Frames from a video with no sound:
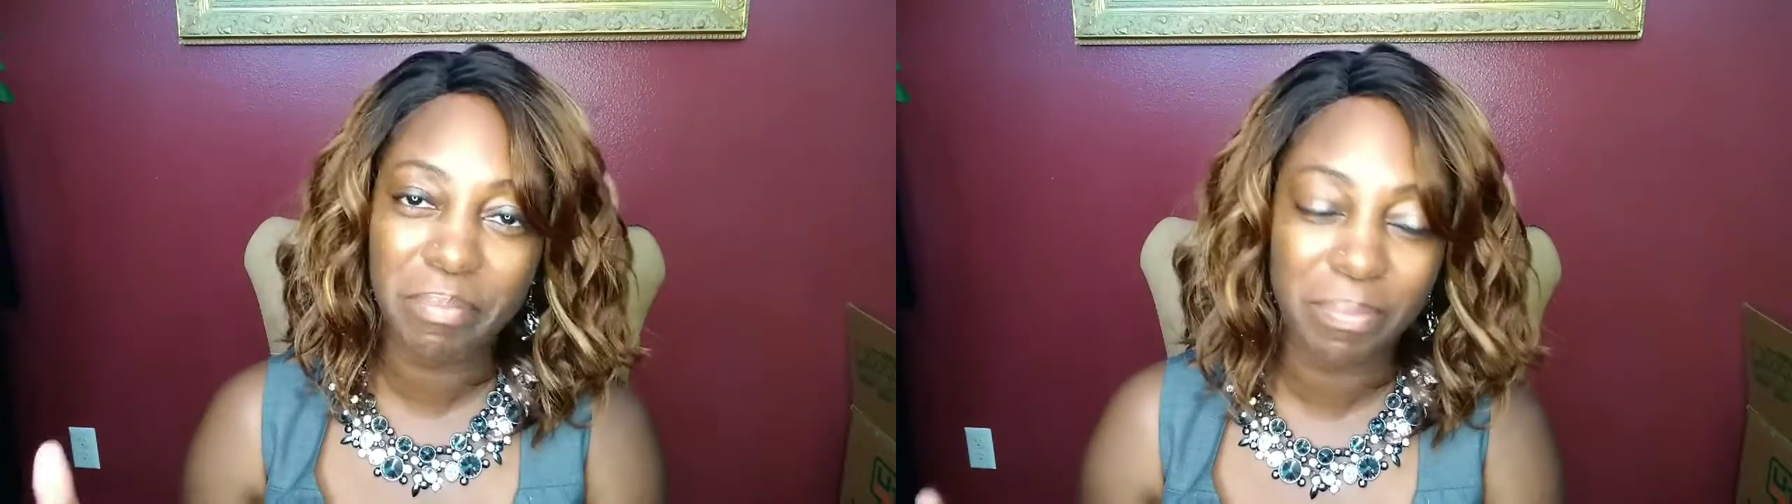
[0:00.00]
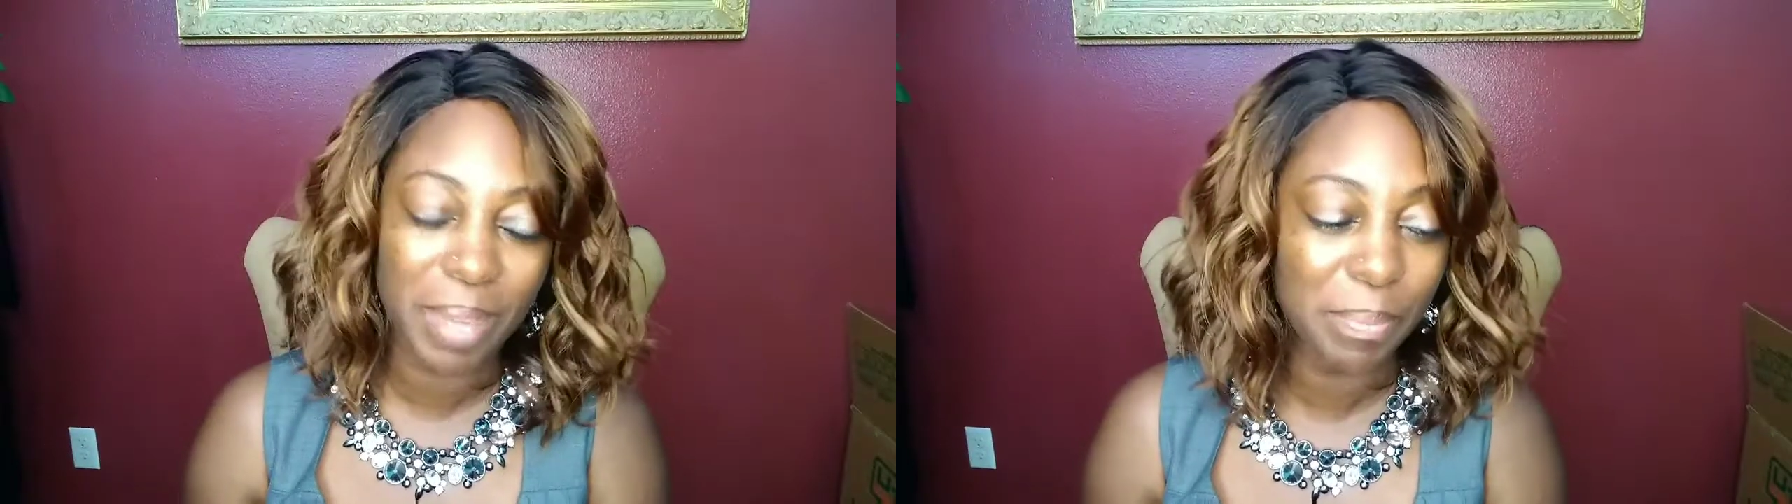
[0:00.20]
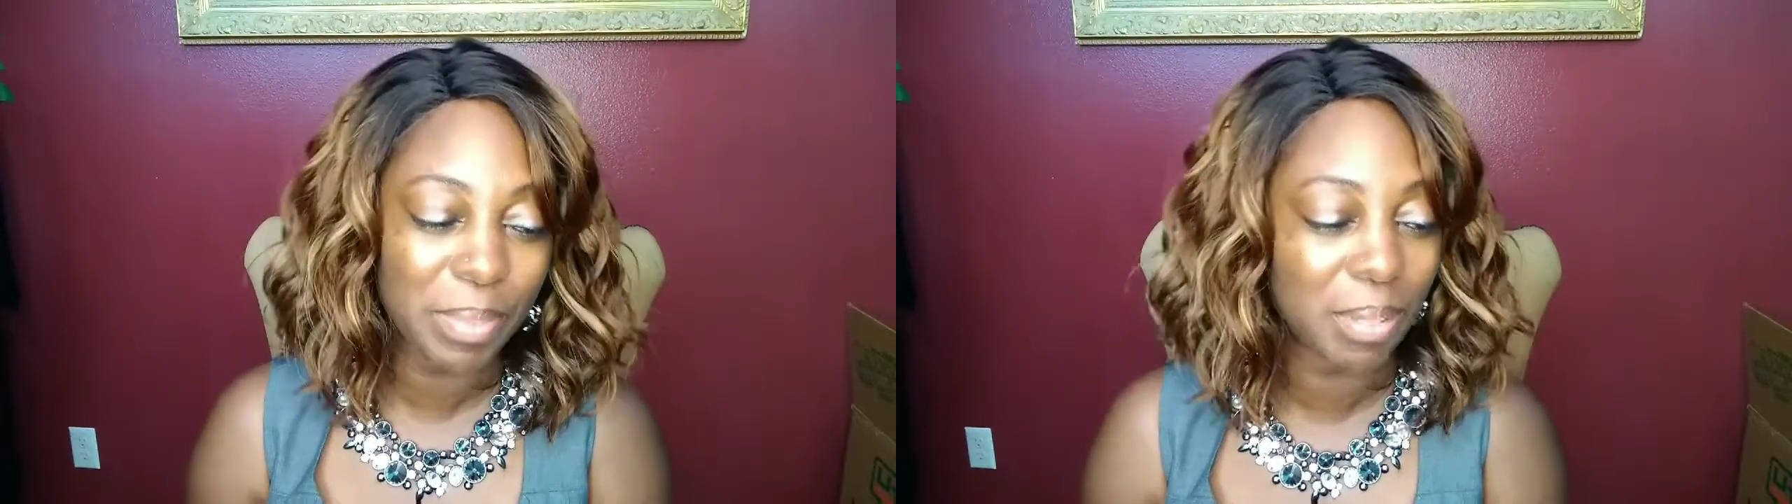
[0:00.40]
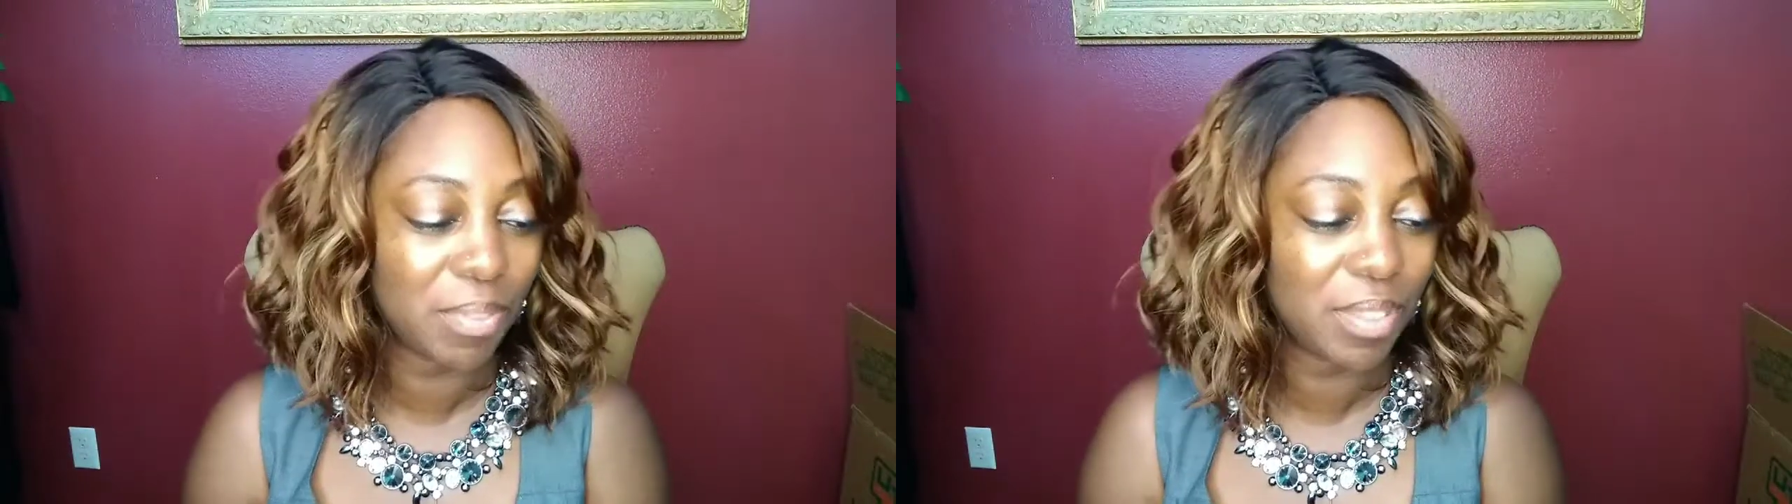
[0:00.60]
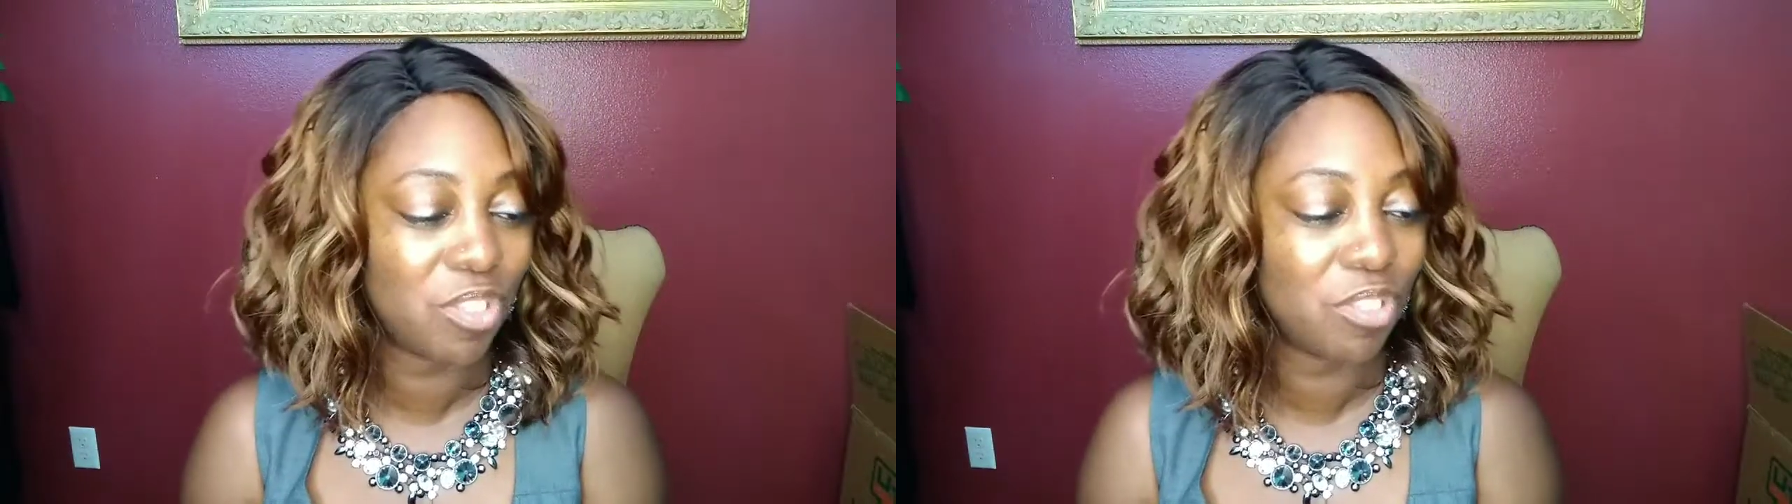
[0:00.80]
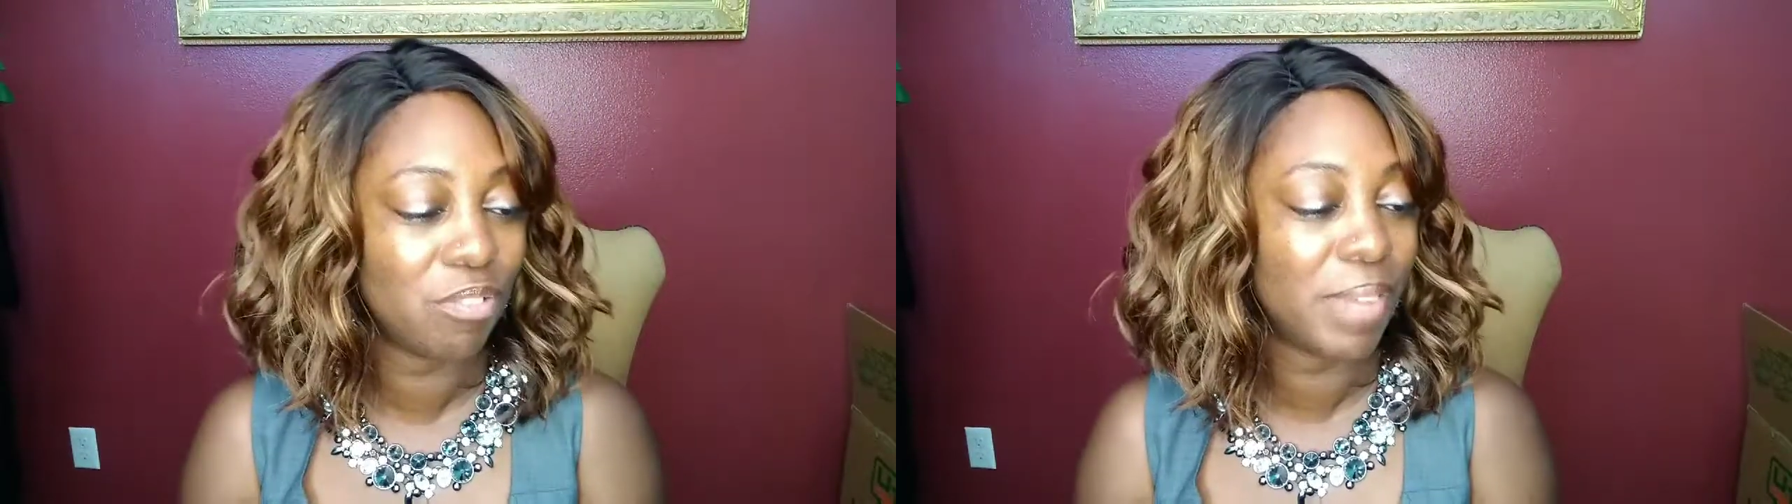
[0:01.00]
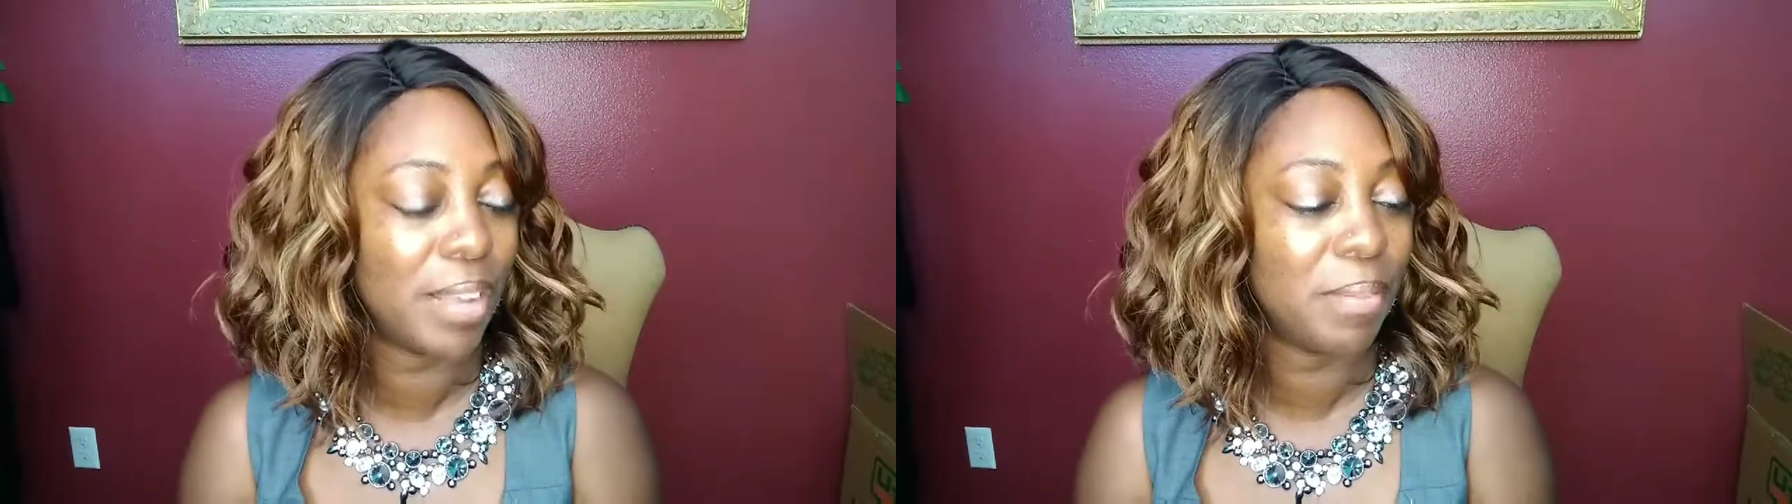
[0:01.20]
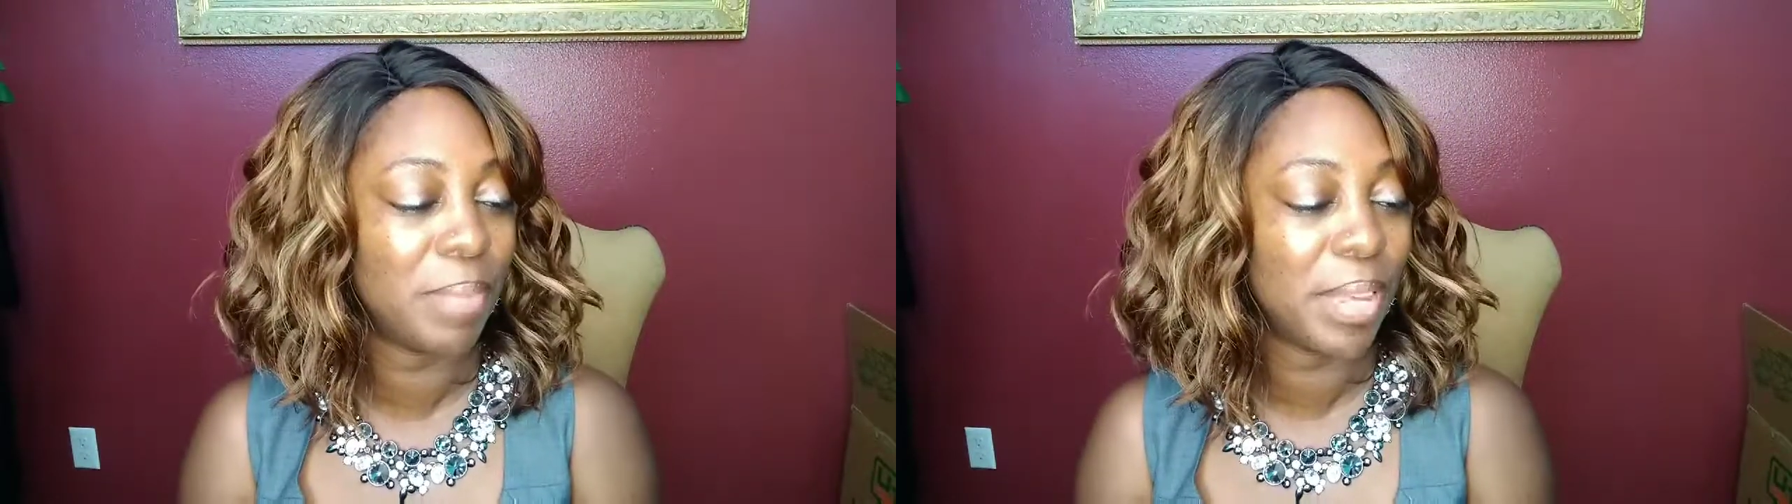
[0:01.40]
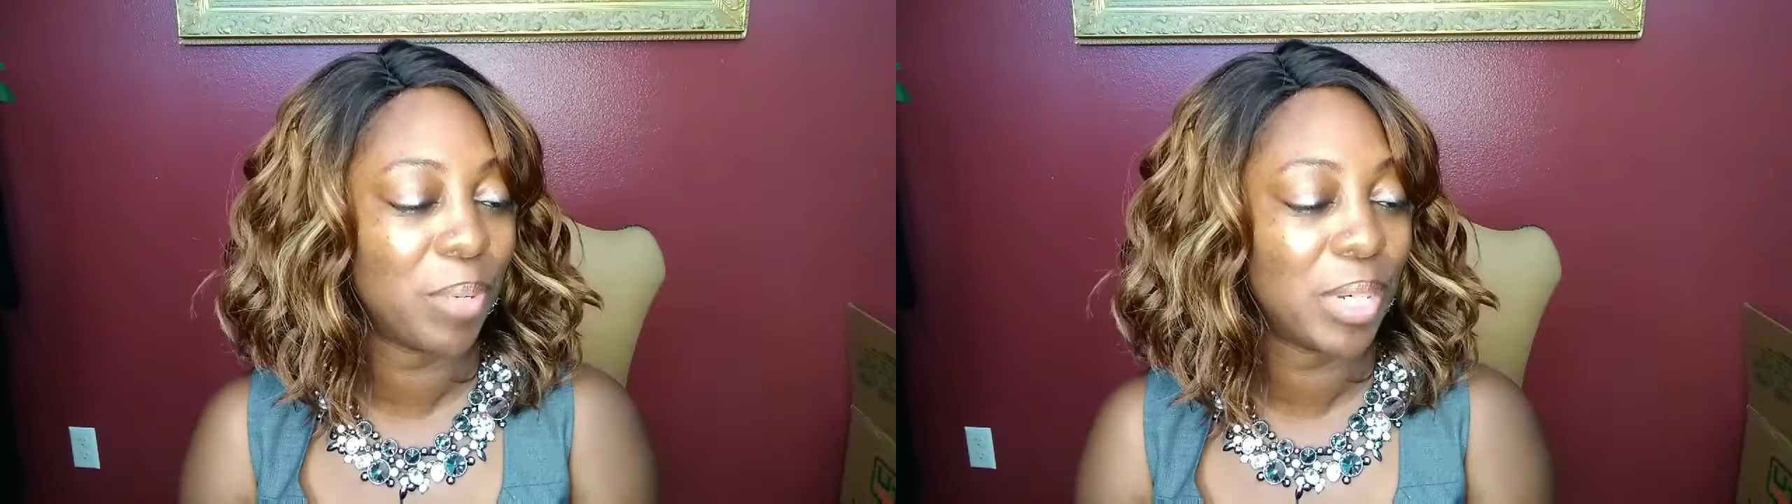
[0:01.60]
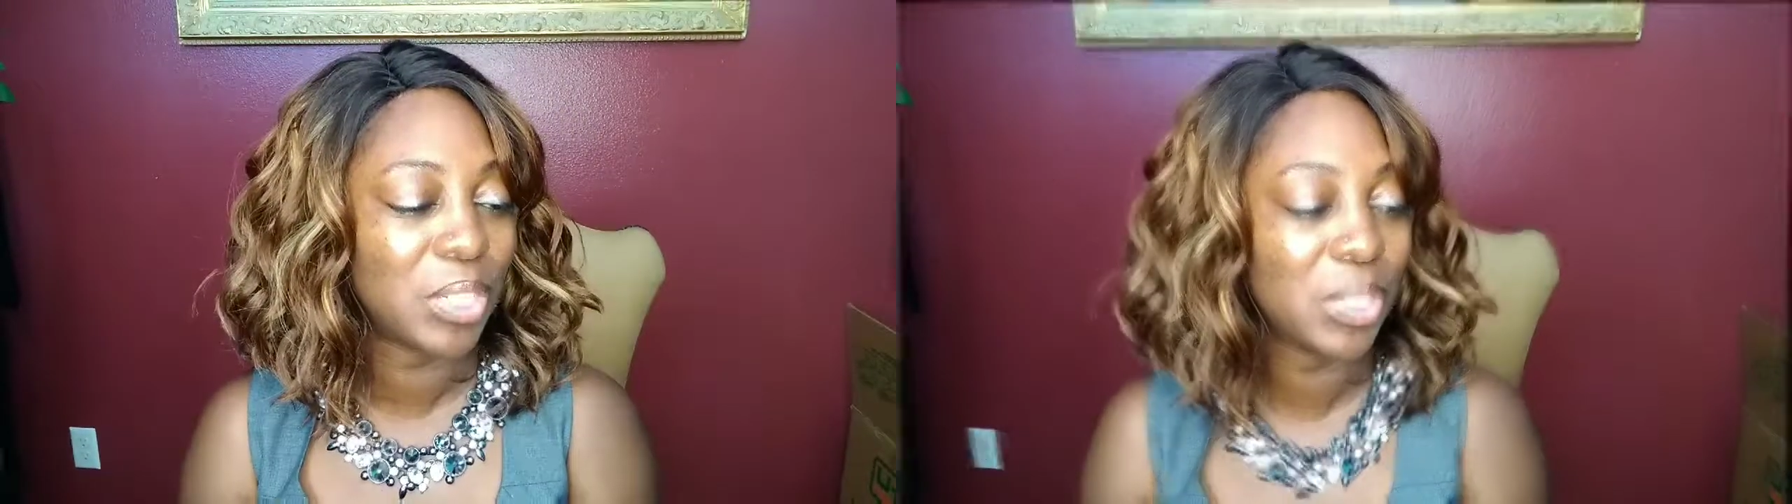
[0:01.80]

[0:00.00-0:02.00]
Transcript: might be something that you may want to